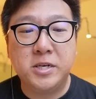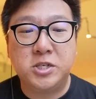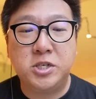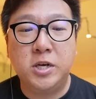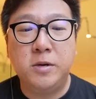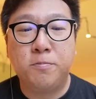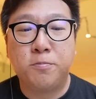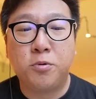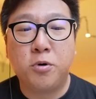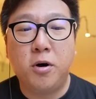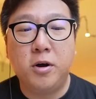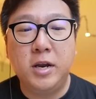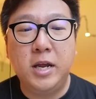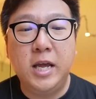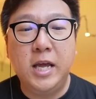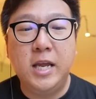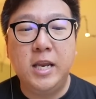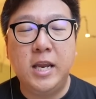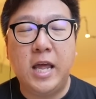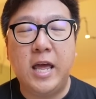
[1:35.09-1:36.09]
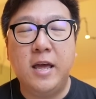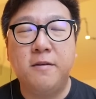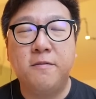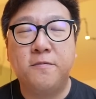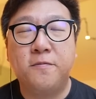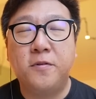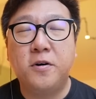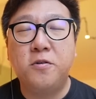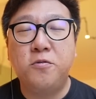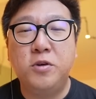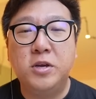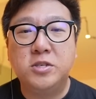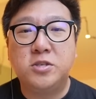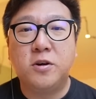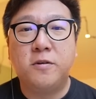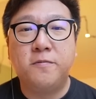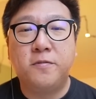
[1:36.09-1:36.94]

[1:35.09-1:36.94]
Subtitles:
She brought in a Virizion.